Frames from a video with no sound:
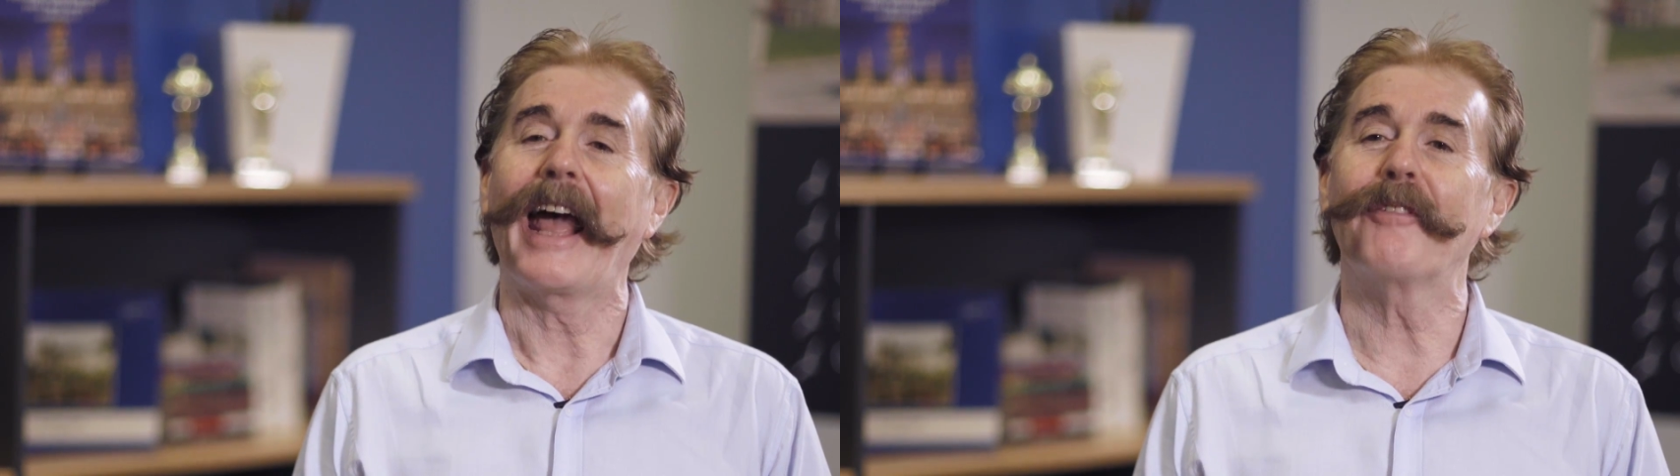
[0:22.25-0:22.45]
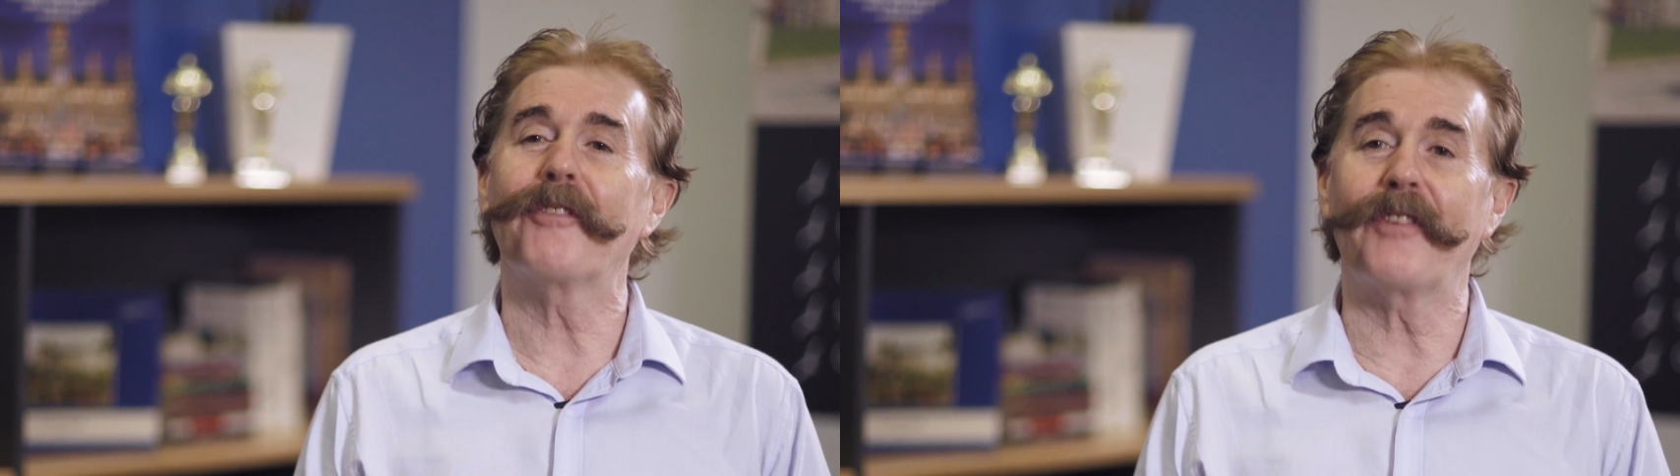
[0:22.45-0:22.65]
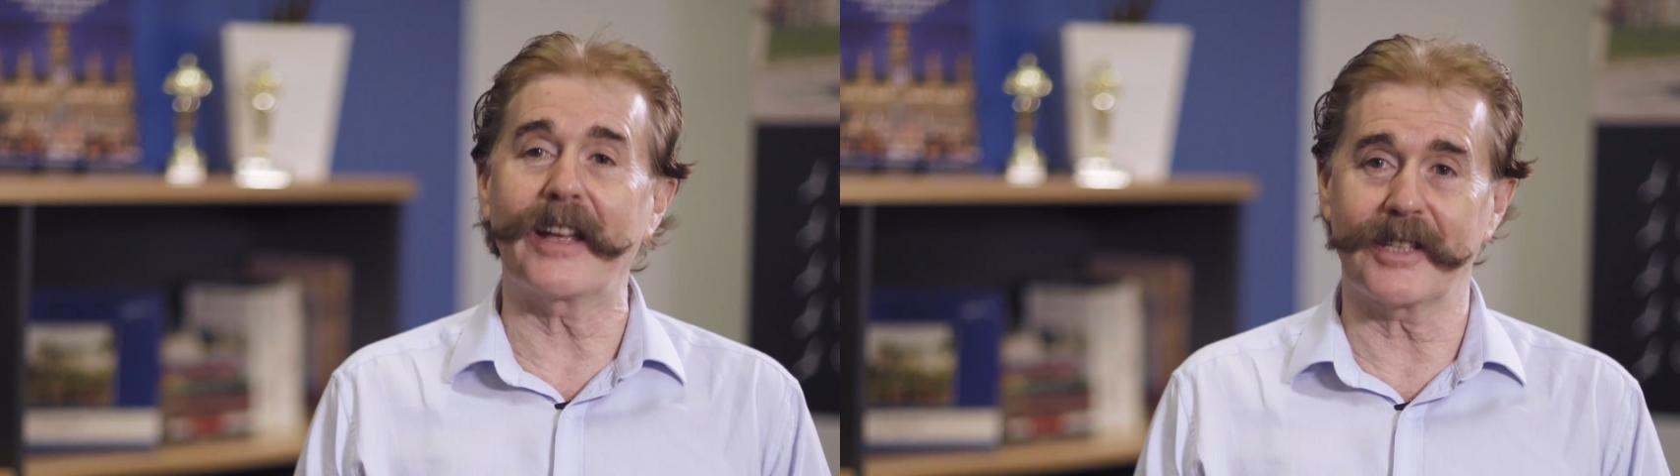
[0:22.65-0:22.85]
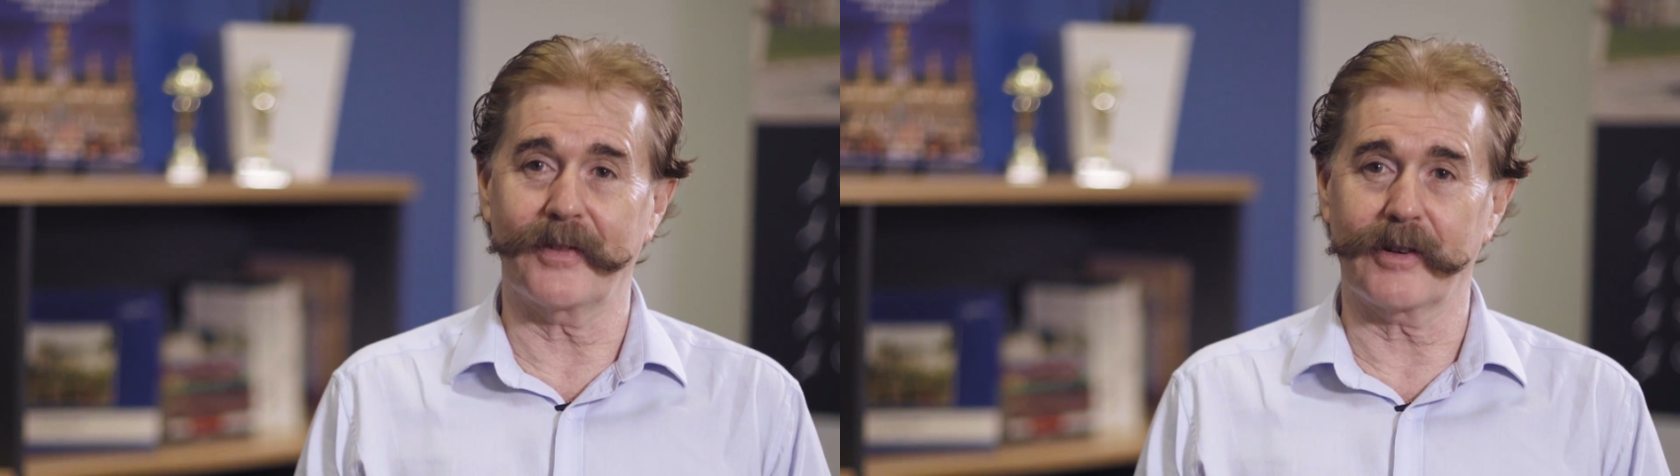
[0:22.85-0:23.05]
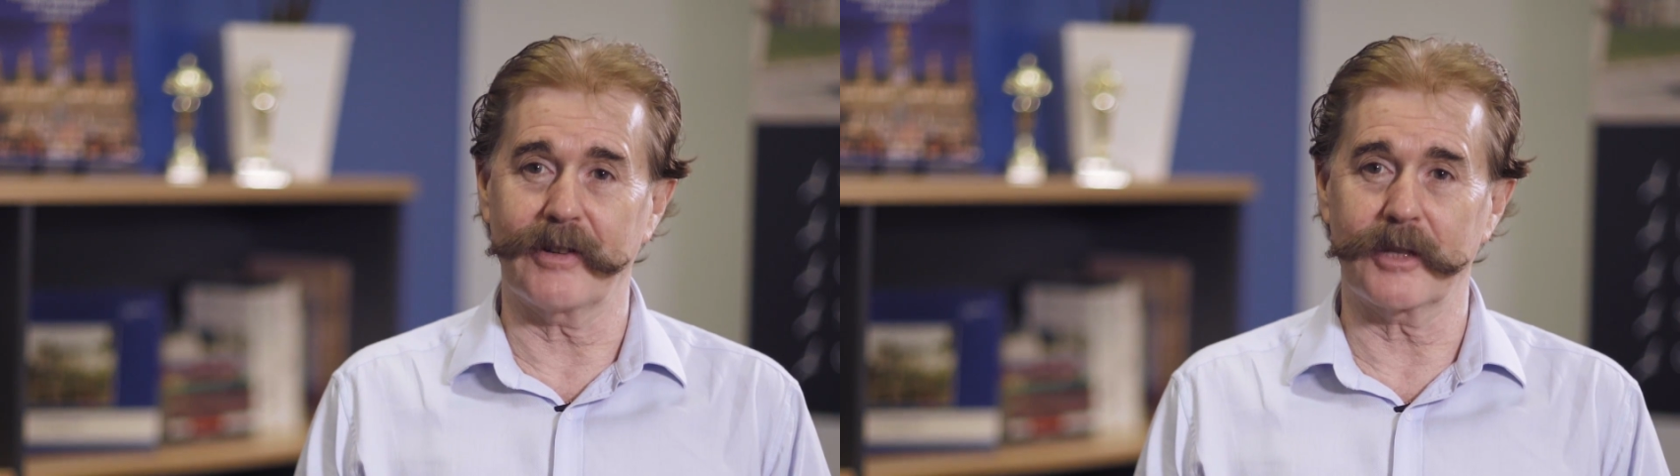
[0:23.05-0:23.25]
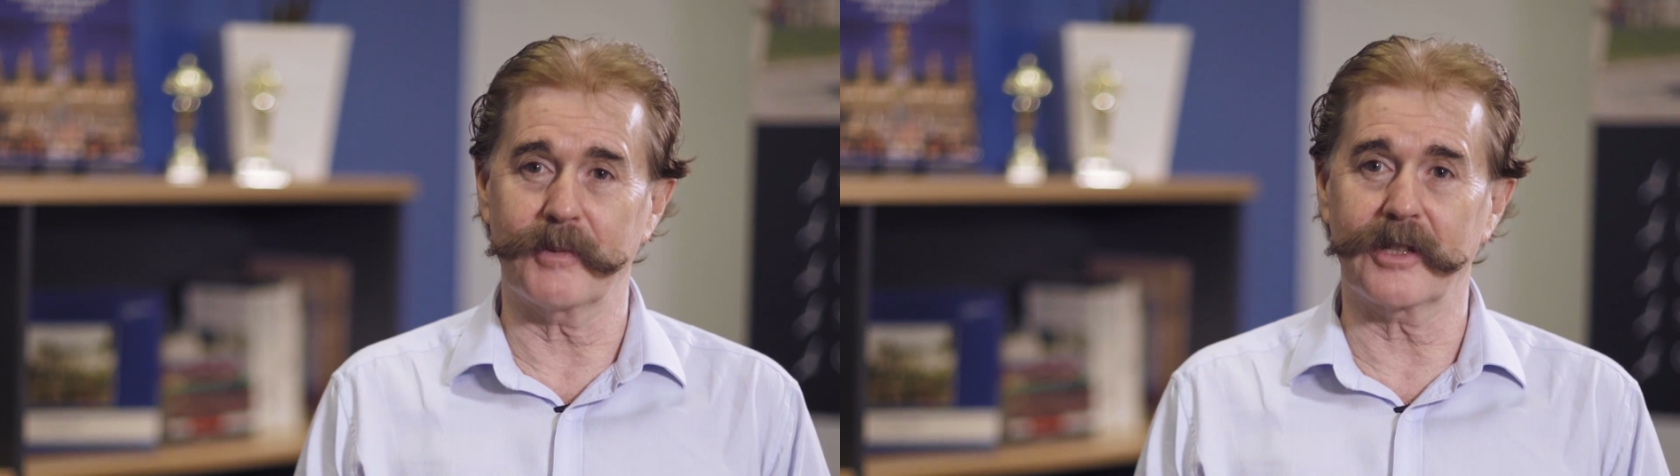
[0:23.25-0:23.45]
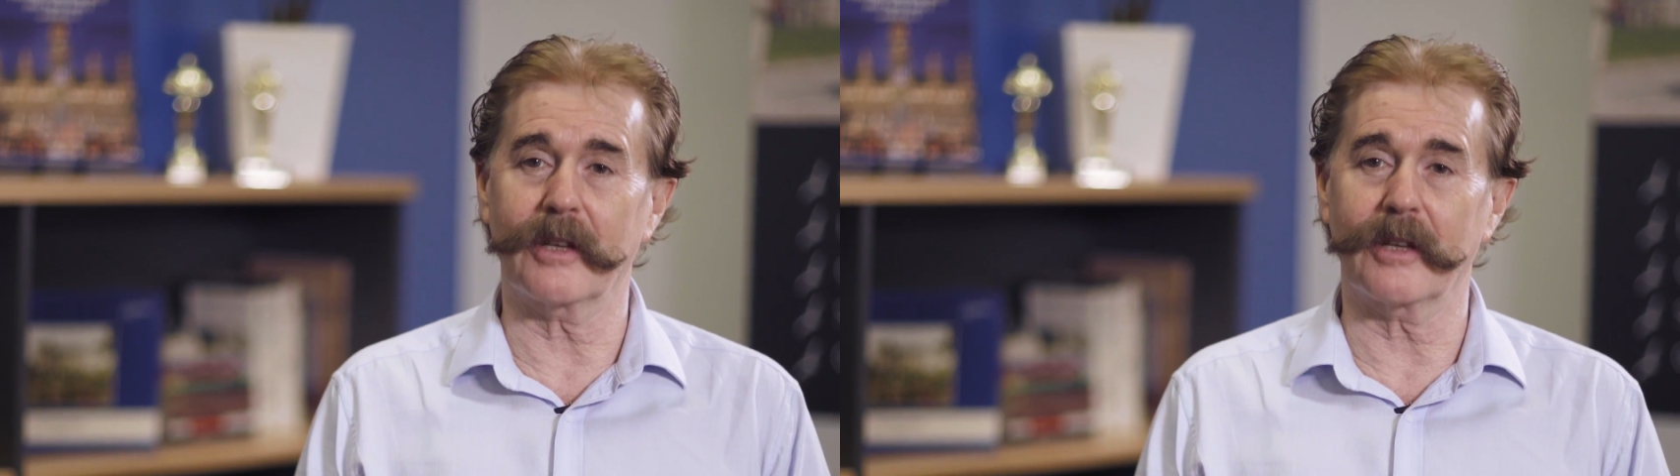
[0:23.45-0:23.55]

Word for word: a festive Christmas.